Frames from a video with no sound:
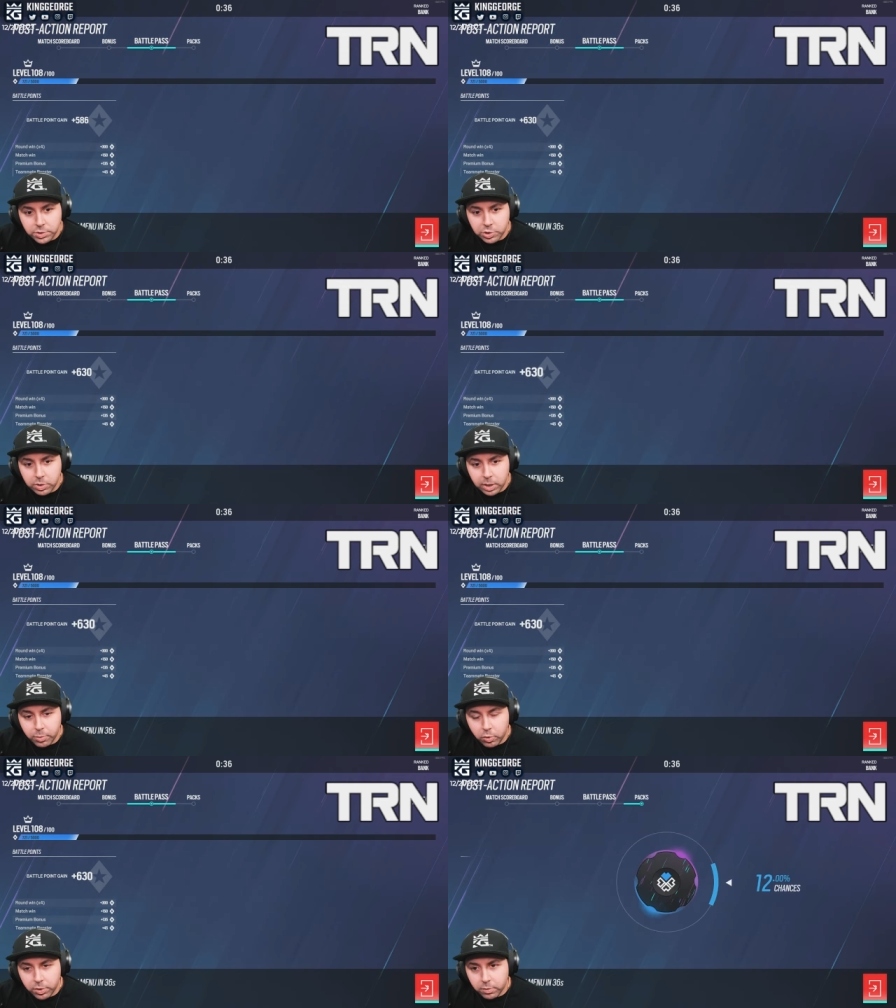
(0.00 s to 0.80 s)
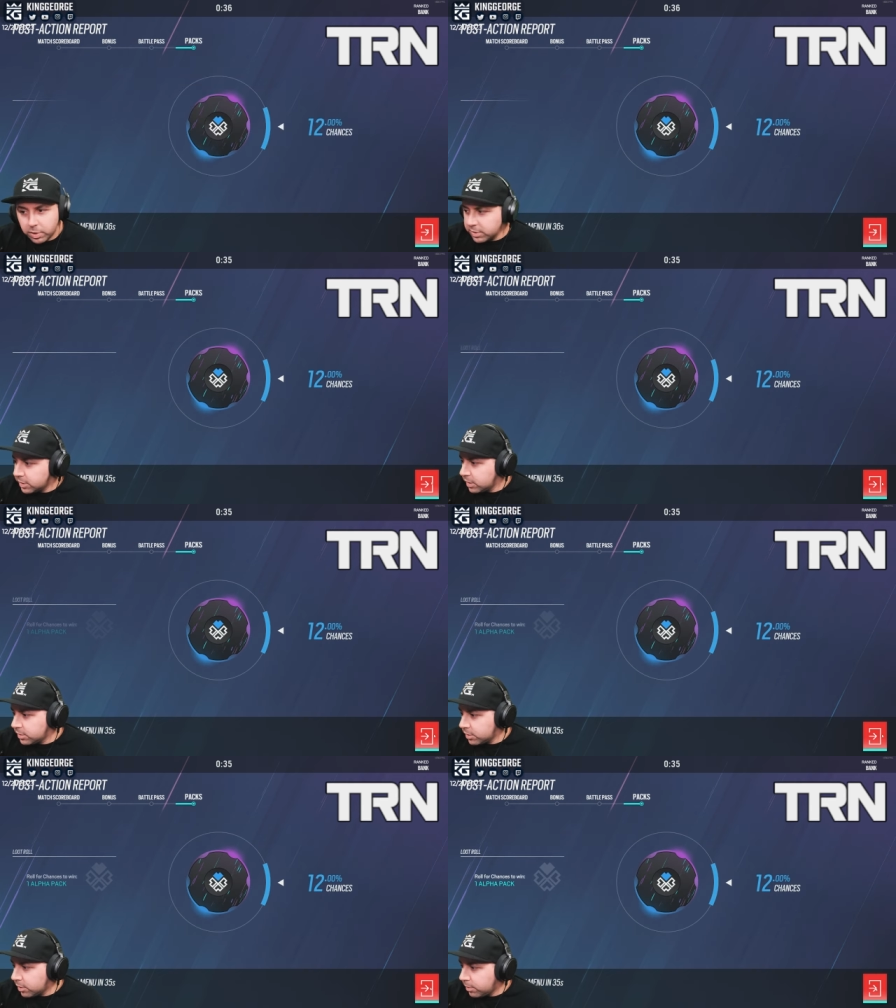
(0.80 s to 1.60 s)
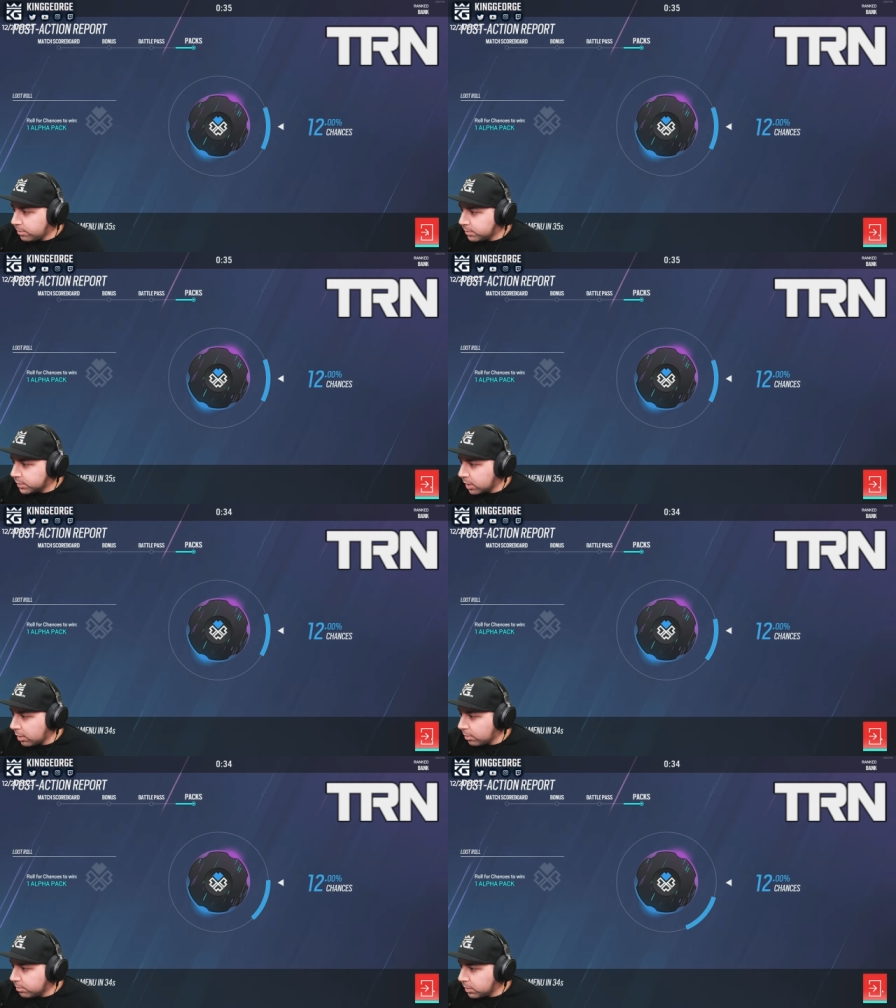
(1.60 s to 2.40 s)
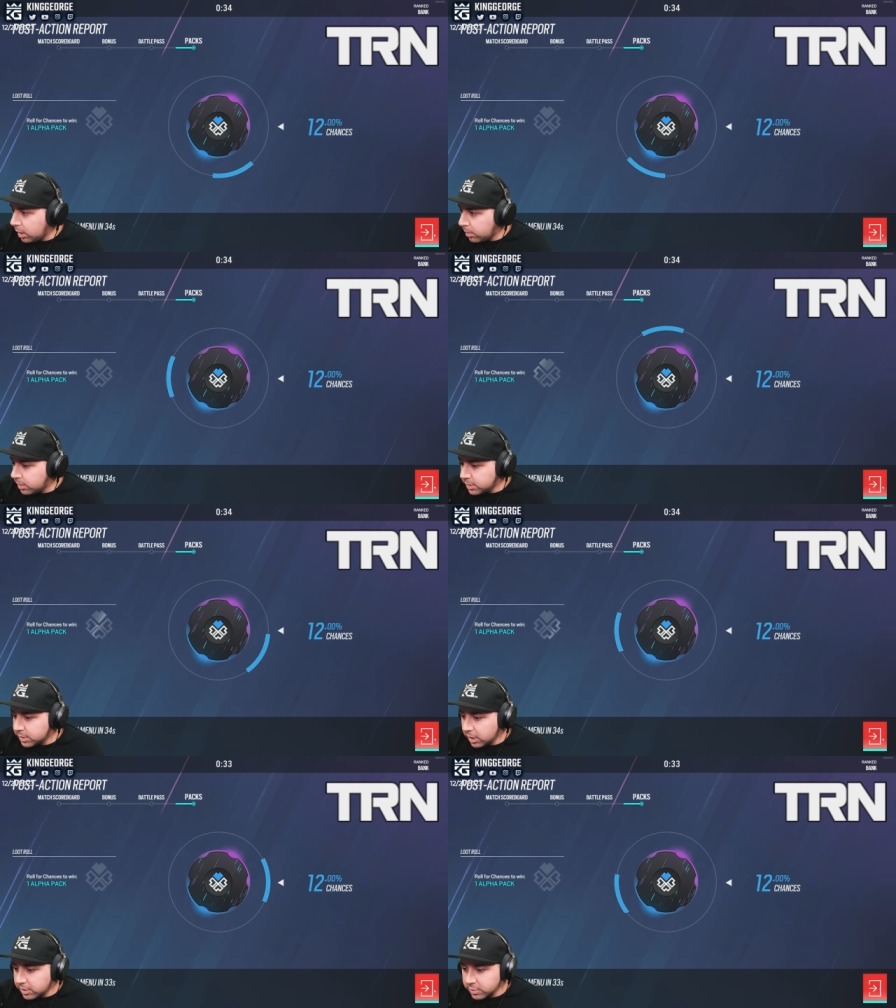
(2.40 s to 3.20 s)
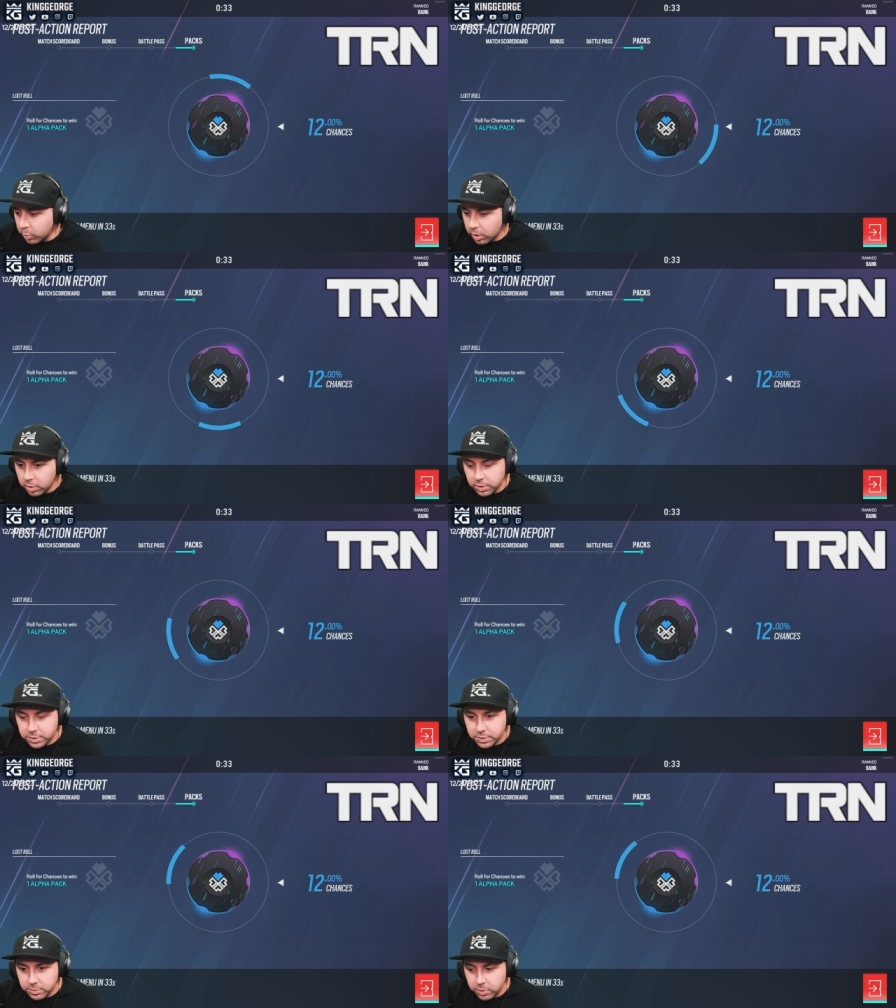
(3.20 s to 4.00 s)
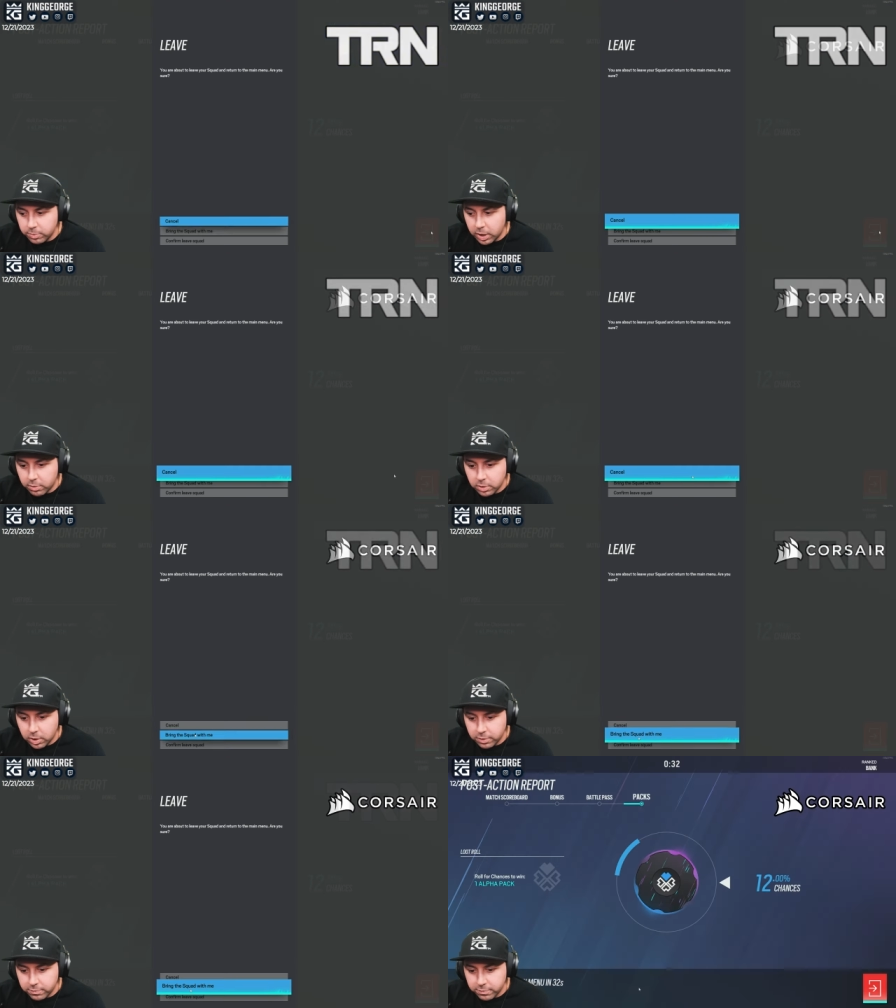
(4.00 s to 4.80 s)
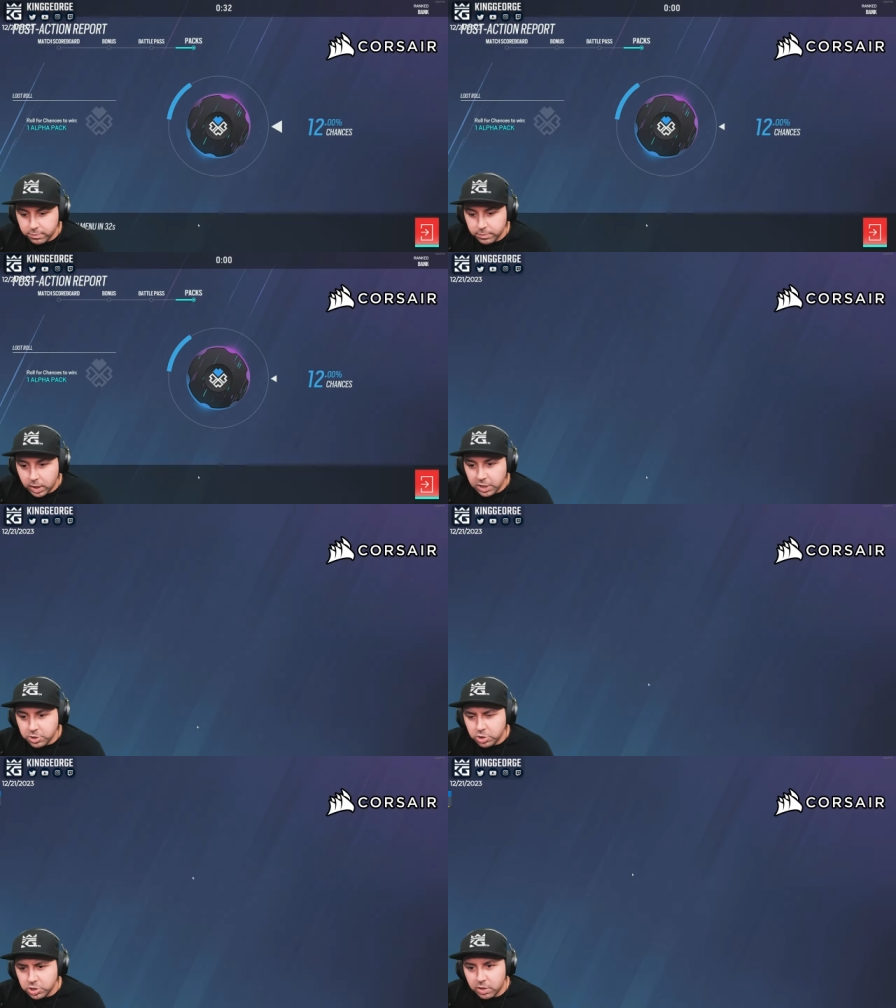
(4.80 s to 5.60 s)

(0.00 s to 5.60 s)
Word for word: 2K polling rate sensor, so I mean it's nice, wireless, good battery life. I charge it